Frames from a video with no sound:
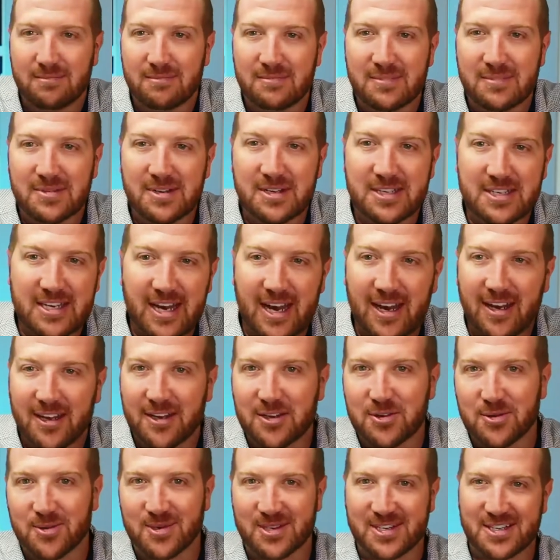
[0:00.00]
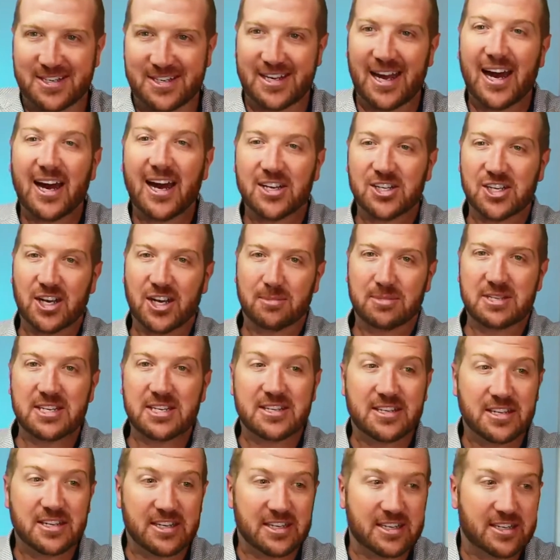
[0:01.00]
standing and doing star jumps?
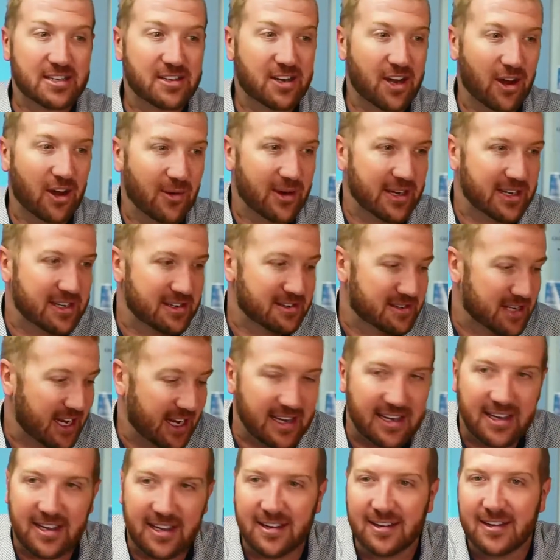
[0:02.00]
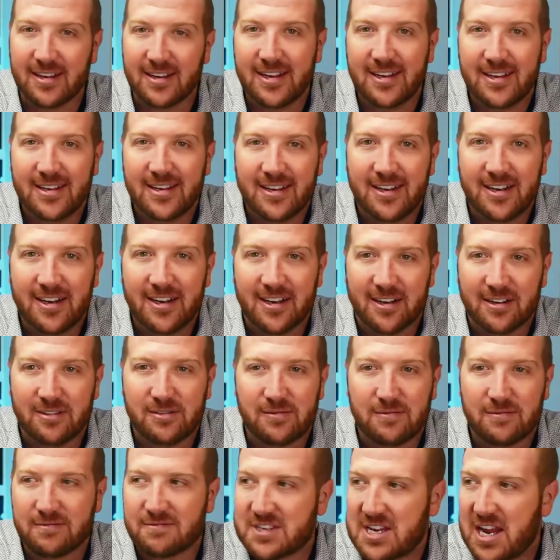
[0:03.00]
Is it going and taking,
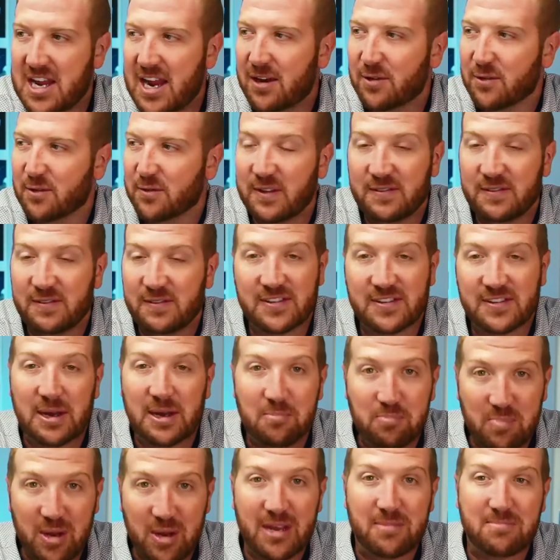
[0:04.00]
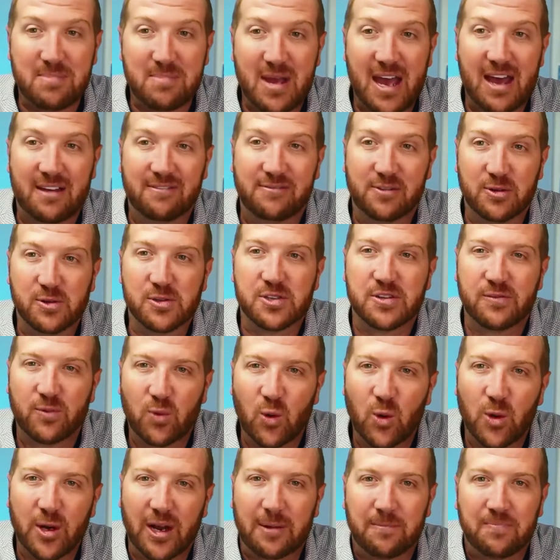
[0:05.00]
10 or 15 big mouthfuls of
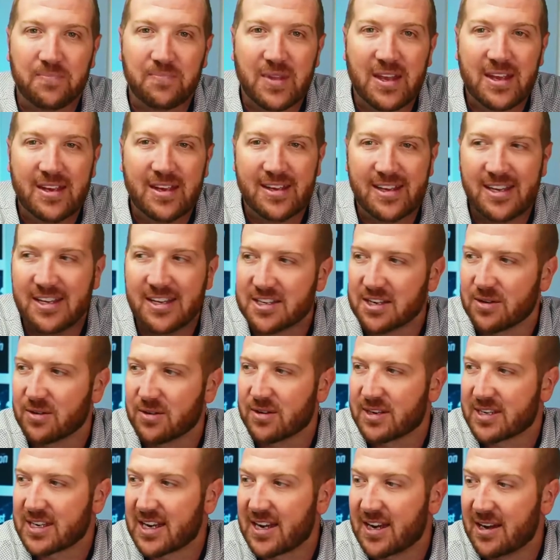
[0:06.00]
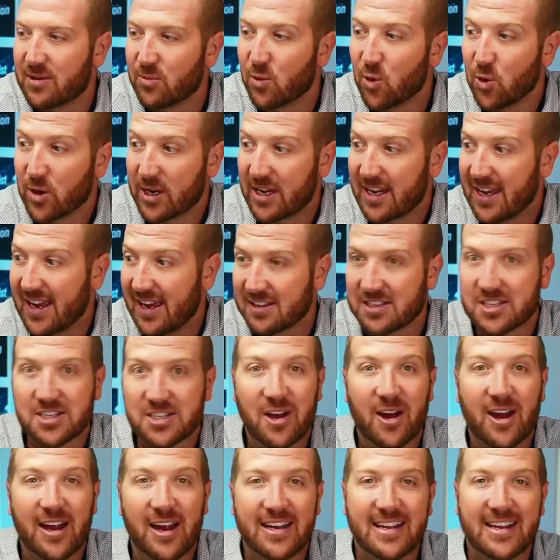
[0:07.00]
water? Is it walking
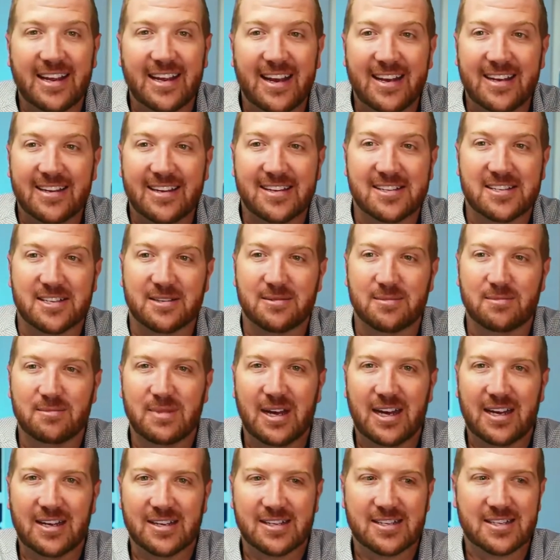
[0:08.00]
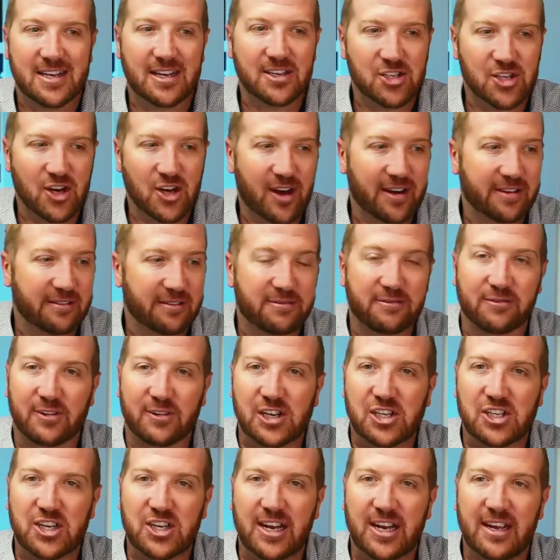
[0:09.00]
outside and getting some sunshine and
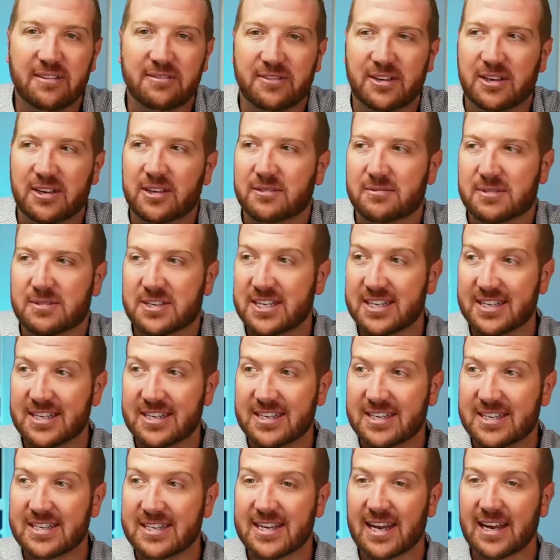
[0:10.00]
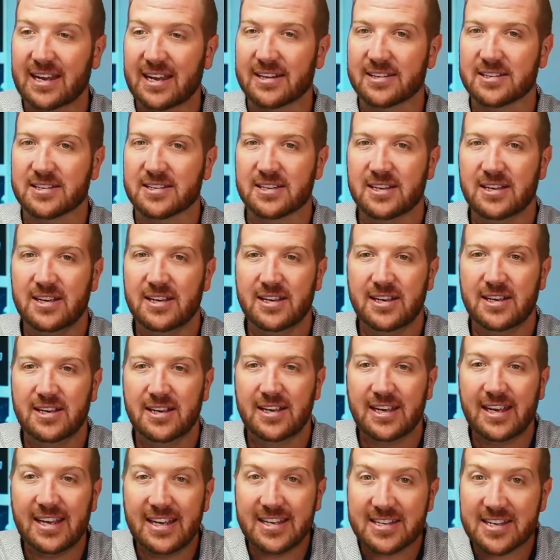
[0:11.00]
fresh air for 60 seconds?
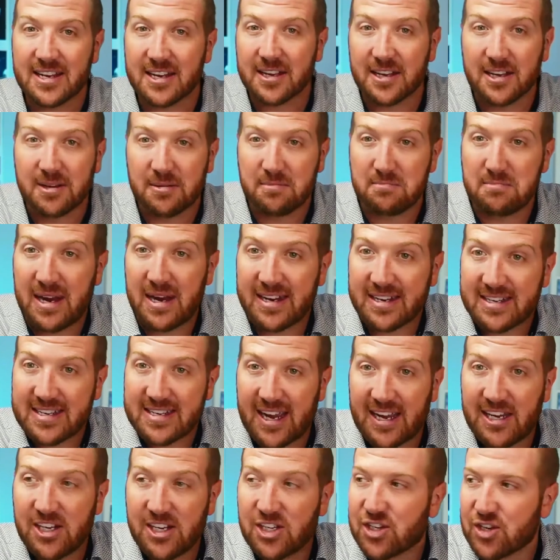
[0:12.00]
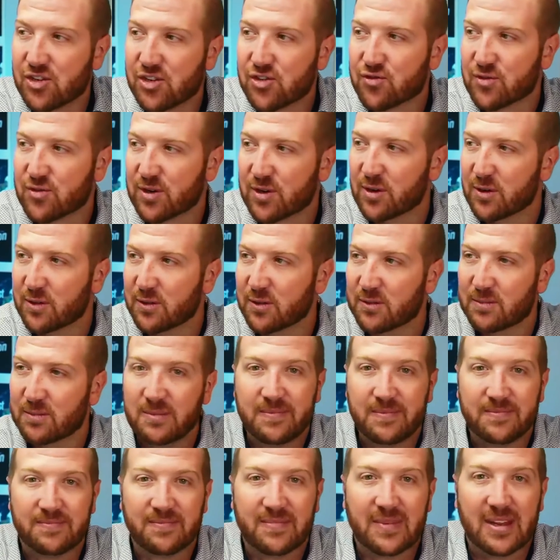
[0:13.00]
Is it a meditation drill?
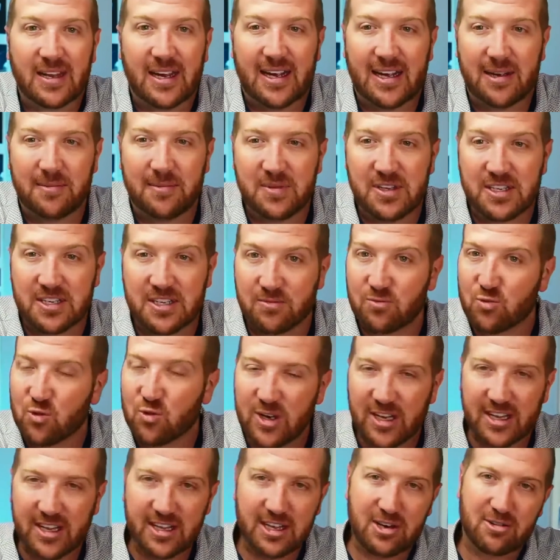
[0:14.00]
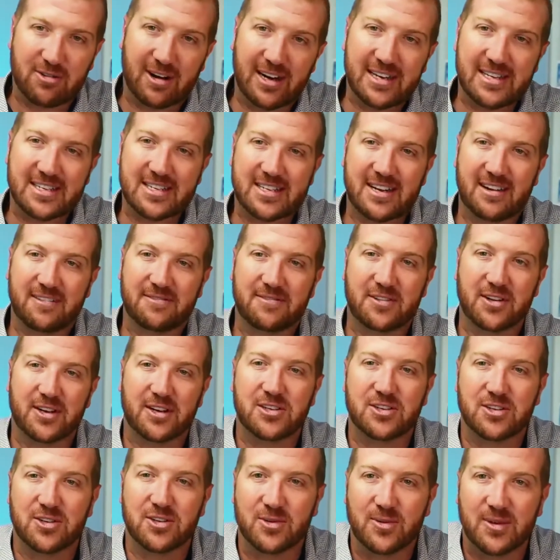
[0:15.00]
There's some really great stuff that I
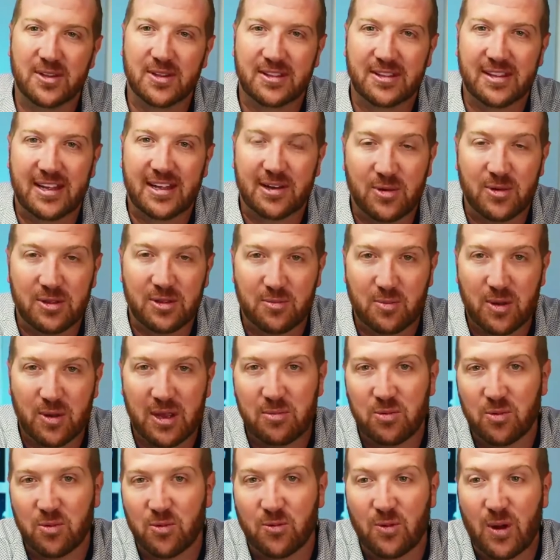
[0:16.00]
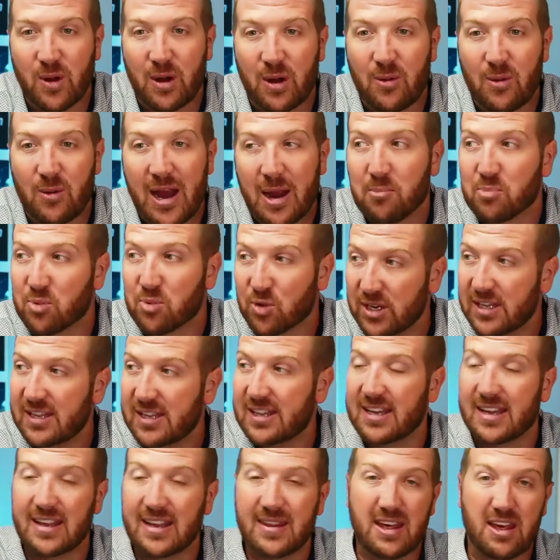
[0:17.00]
do with people around
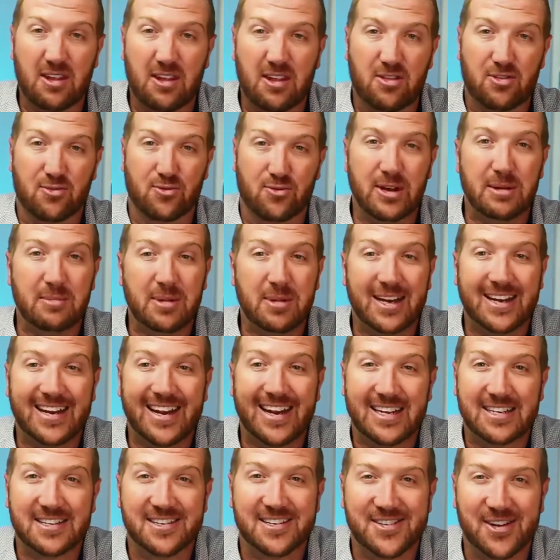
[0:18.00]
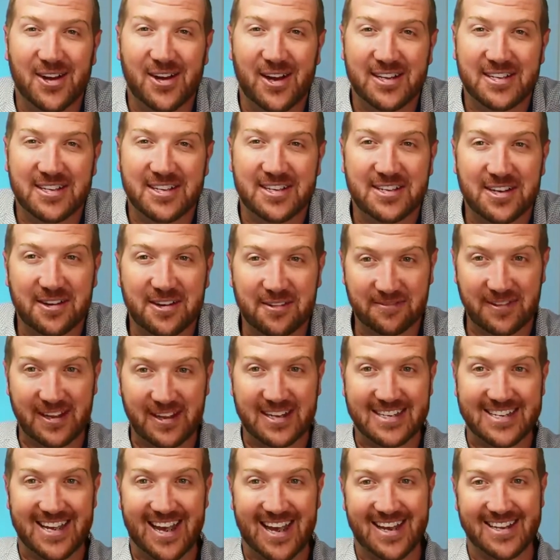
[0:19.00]
breathing, and they're 3-minute exercises that are
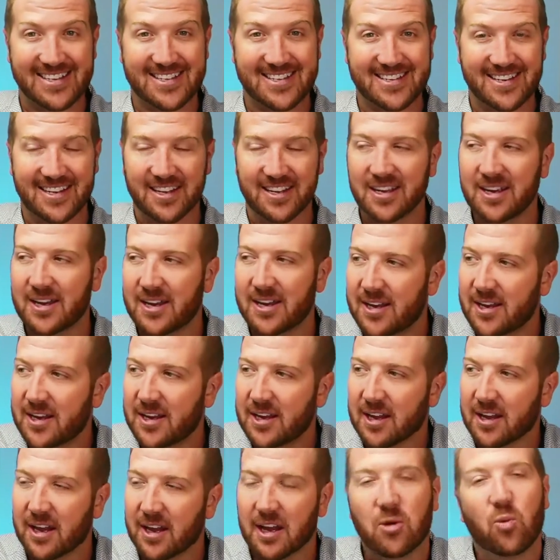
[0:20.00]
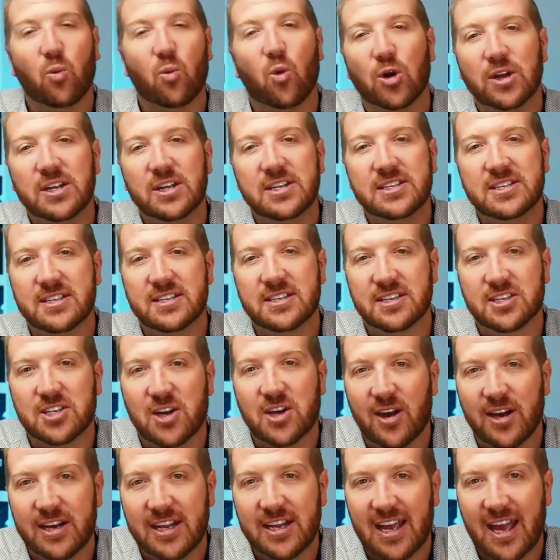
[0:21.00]
fantastic. What is the
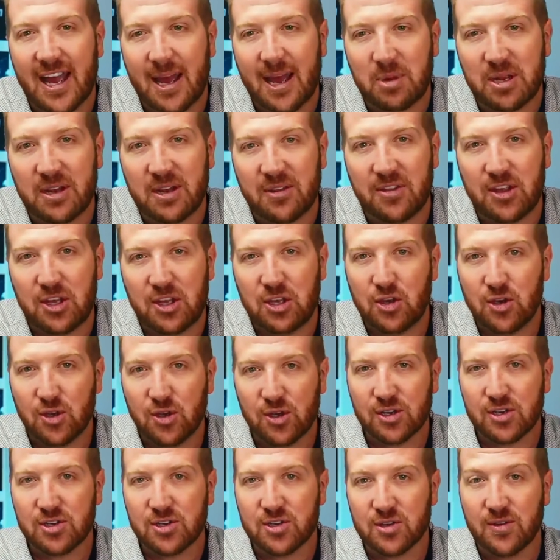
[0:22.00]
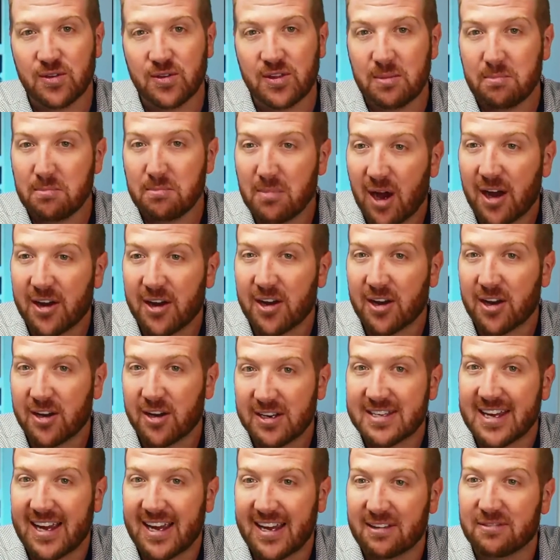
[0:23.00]
tiny habit that you can do that might only
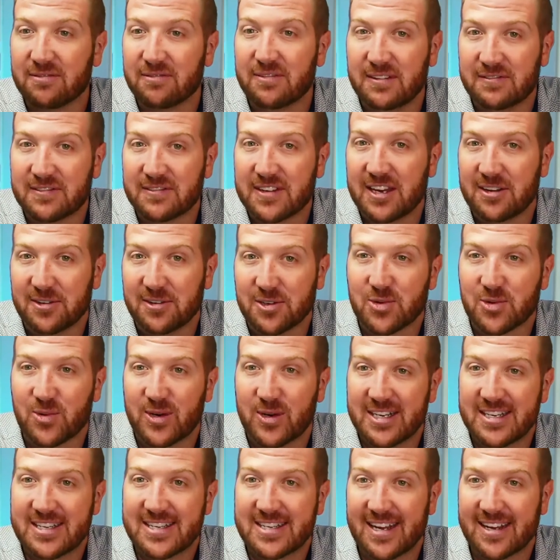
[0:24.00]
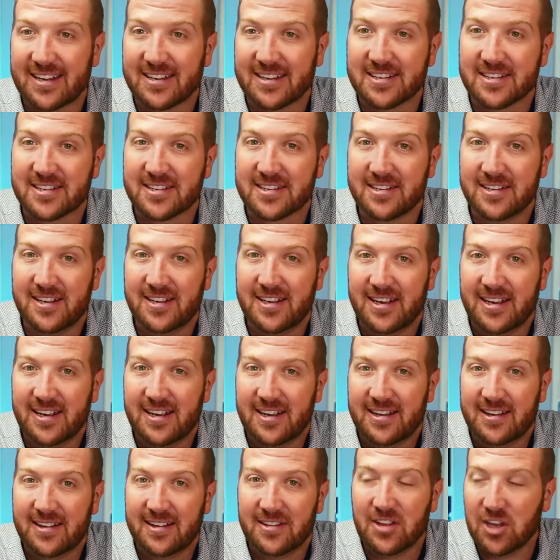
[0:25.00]
take 15 or 20 seconds
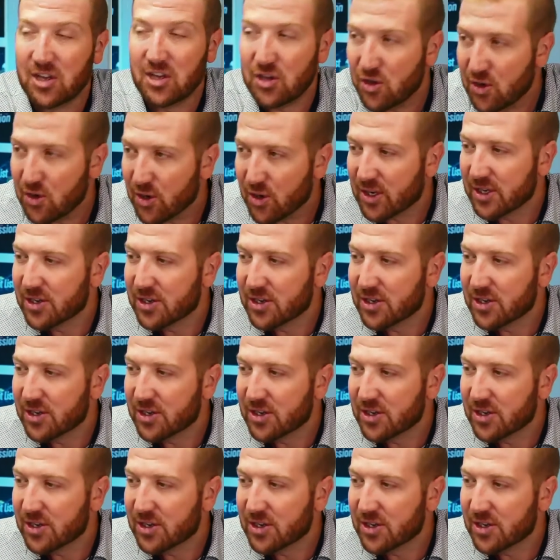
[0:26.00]
that you can